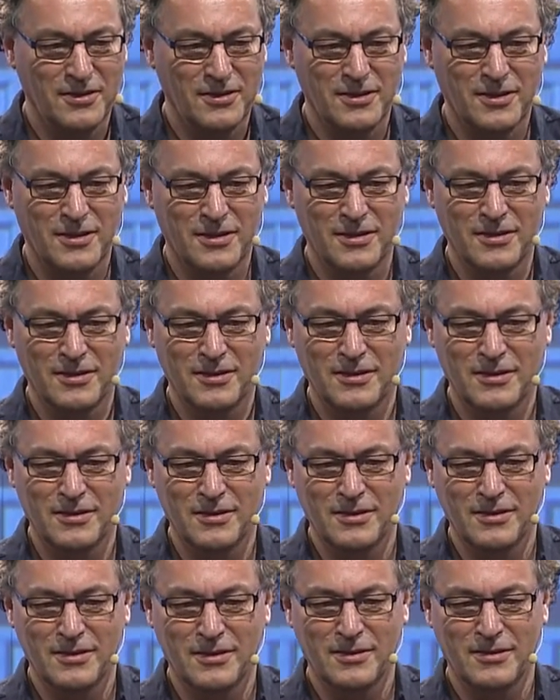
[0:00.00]

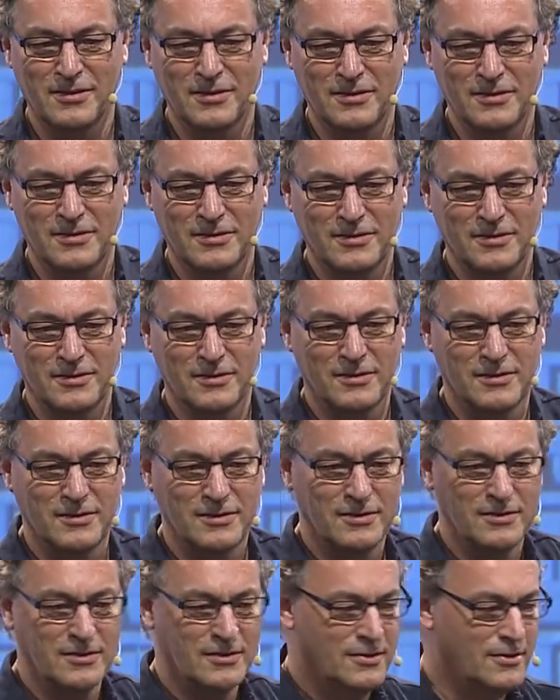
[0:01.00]

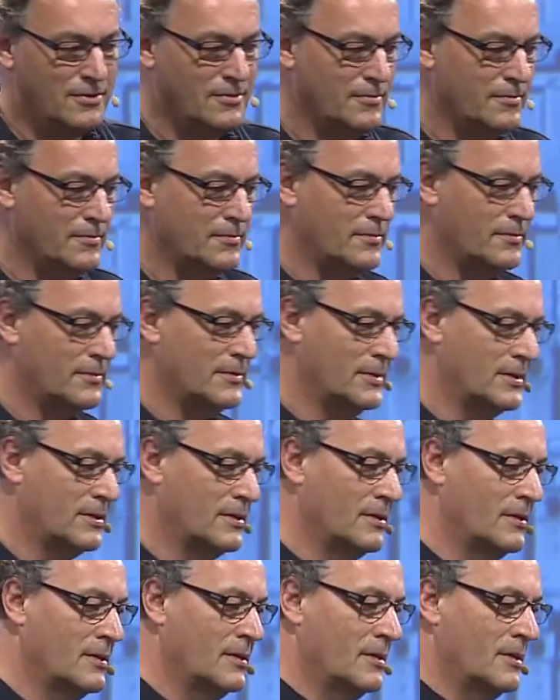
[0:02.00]

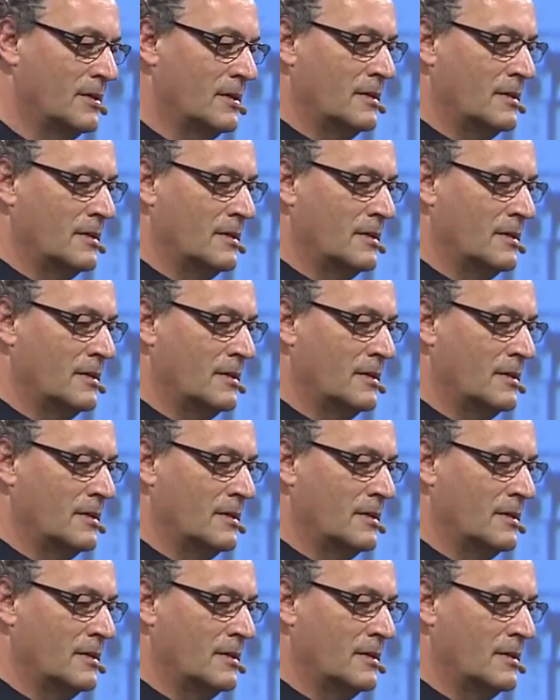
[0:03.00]
Nobody speaks.